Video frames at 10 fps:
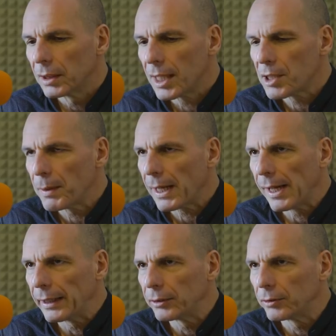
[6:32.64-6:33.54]
let's be
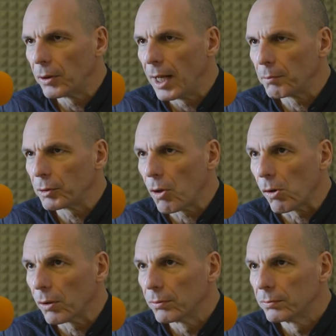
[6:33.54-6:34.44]
kind to Helmut
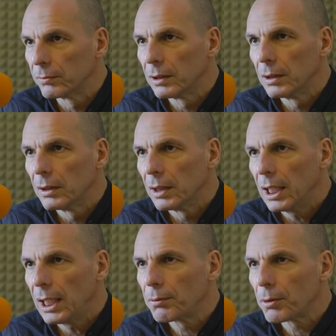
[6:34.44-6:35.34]
Kohl.
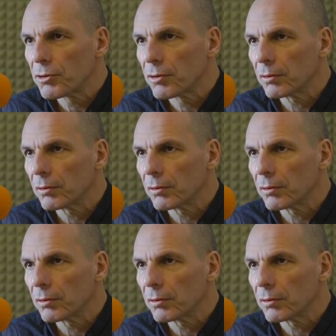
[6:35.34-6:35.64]
It was